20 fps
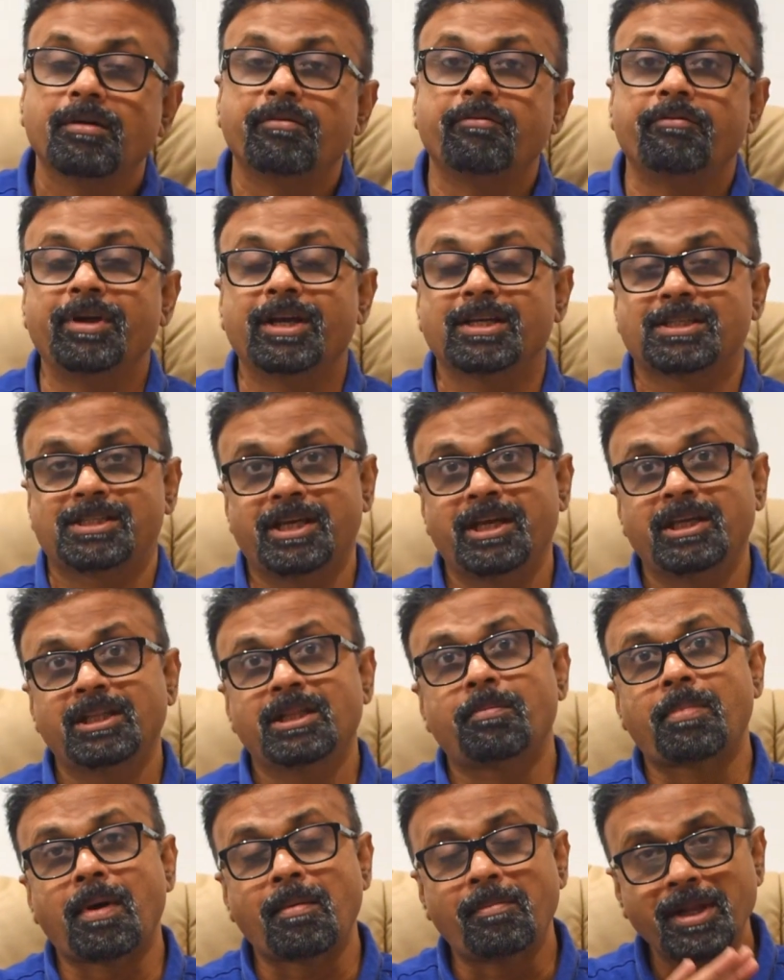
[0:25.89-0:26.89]
we are seeing
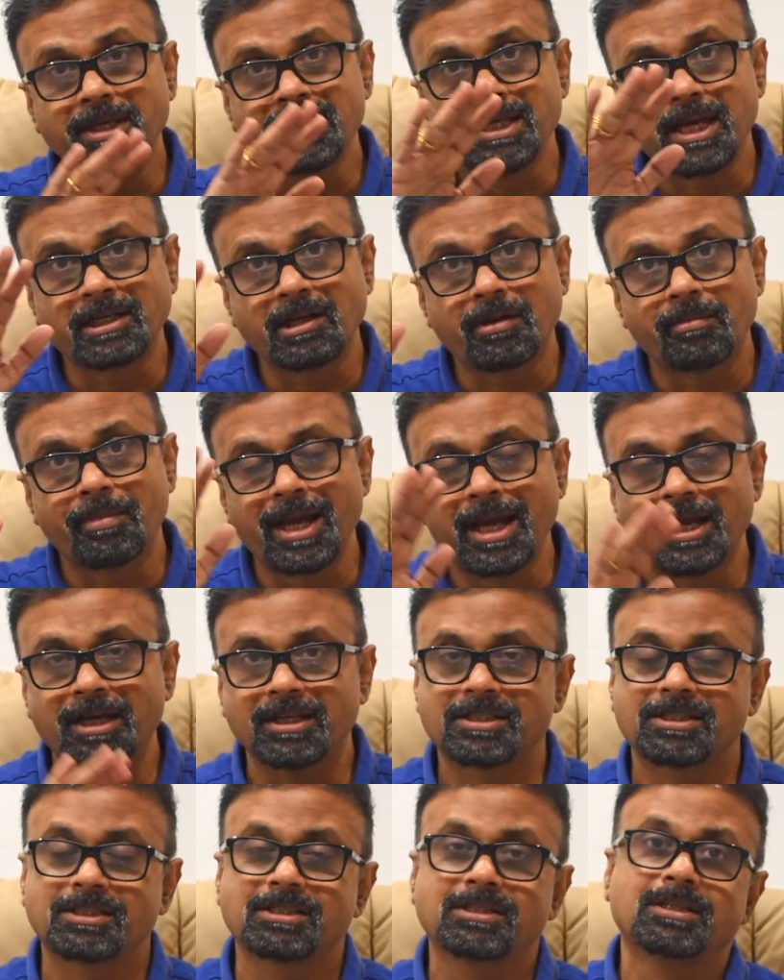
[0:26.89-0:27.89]
the public sector
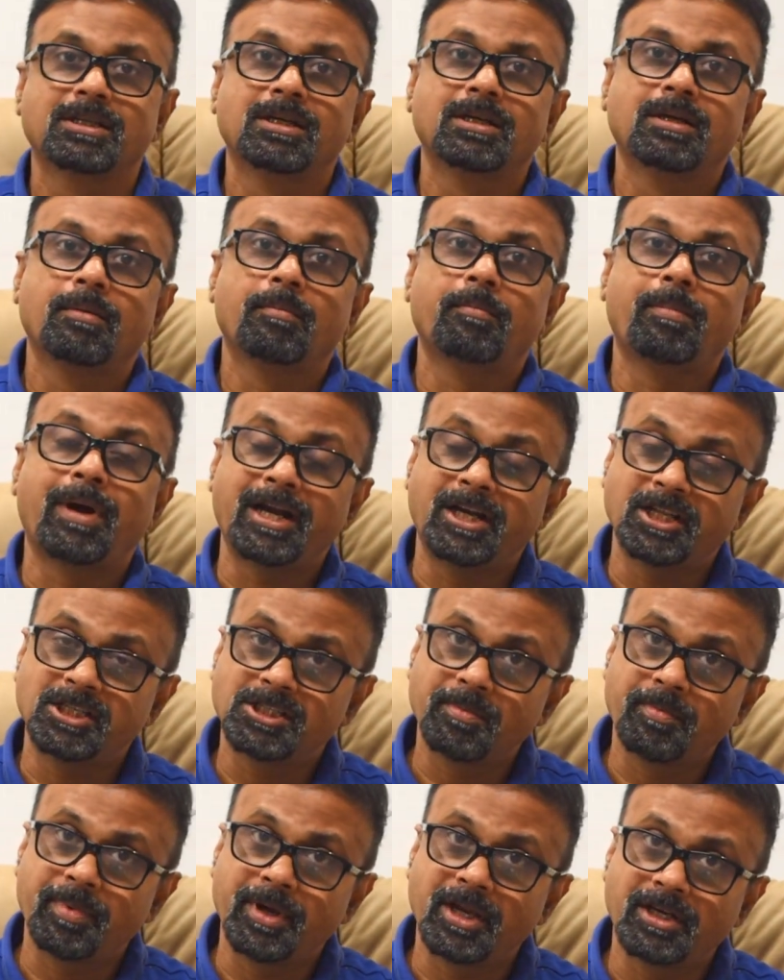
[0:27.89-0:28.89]
banks
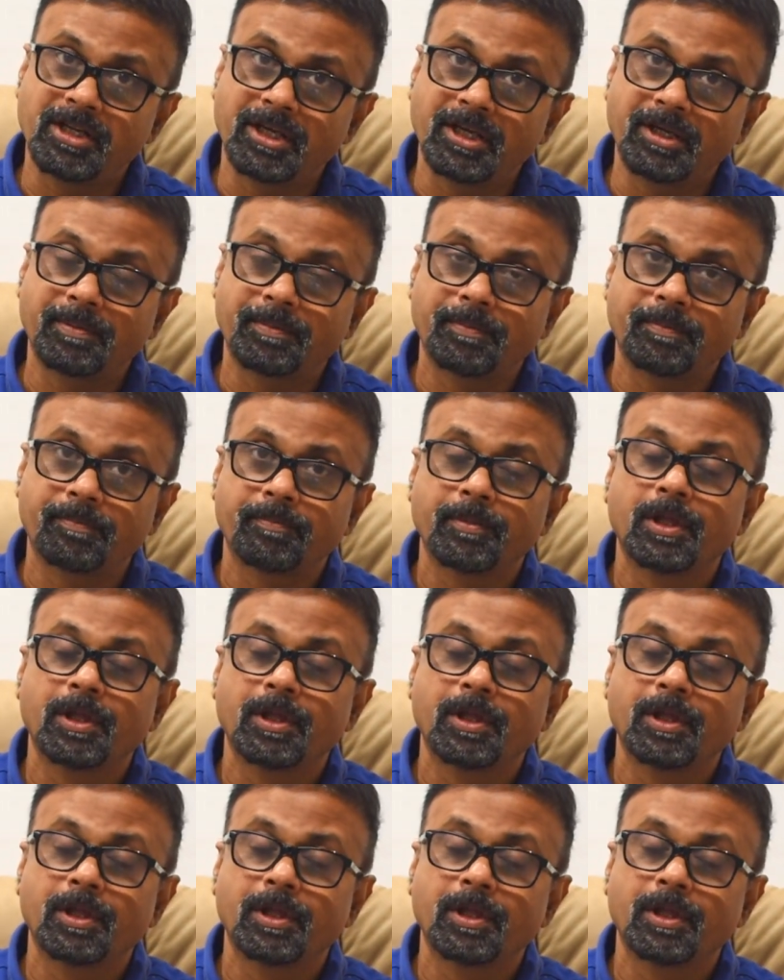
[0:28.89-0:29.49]
participating.